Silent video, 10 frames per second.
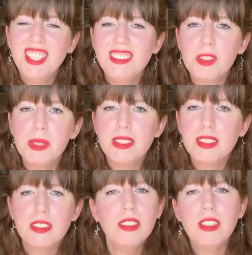Somebody
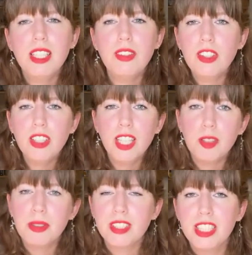says, I don't know how I got here,
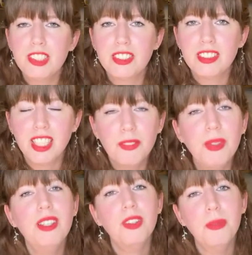but very interesting.
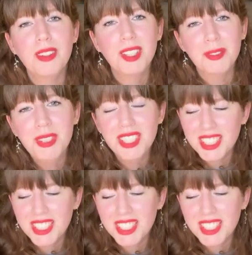Well, you're welcome.